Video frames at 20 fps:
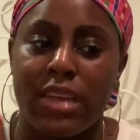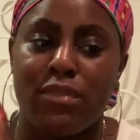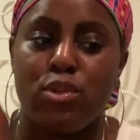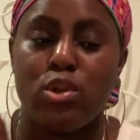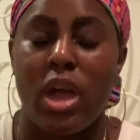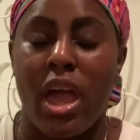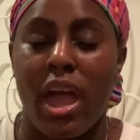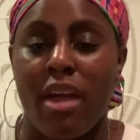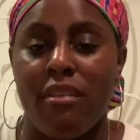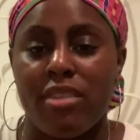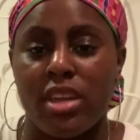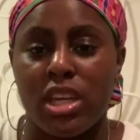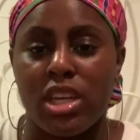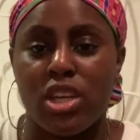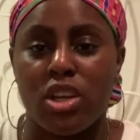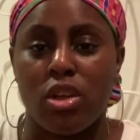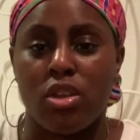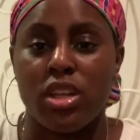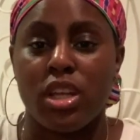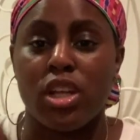if you haven't
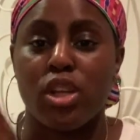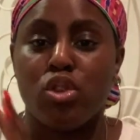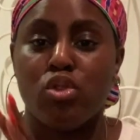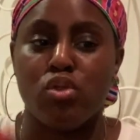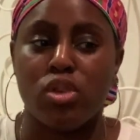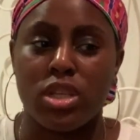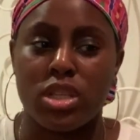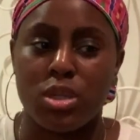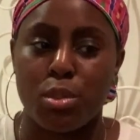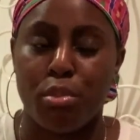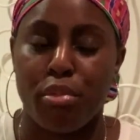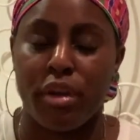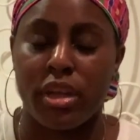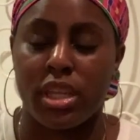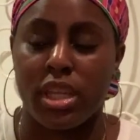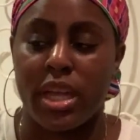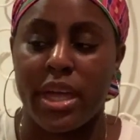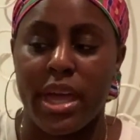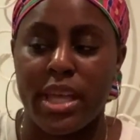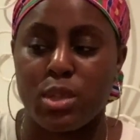eaten on dinner and you need to break
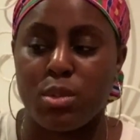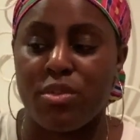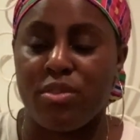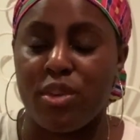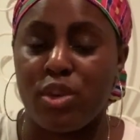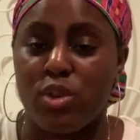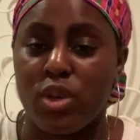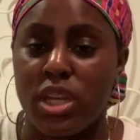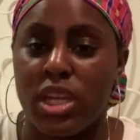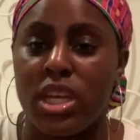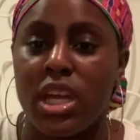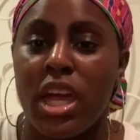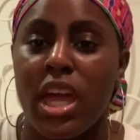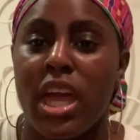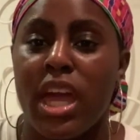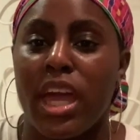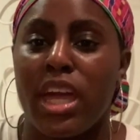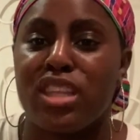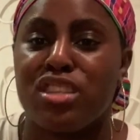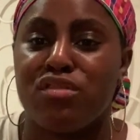the gas before you eat,
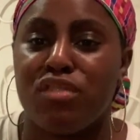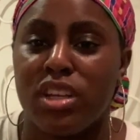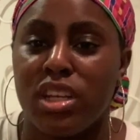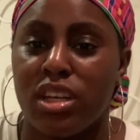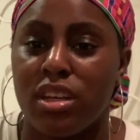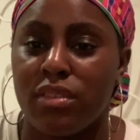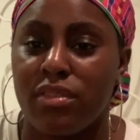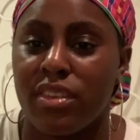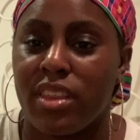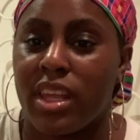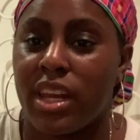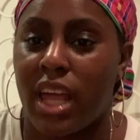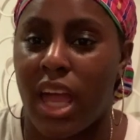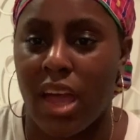it's really good for that.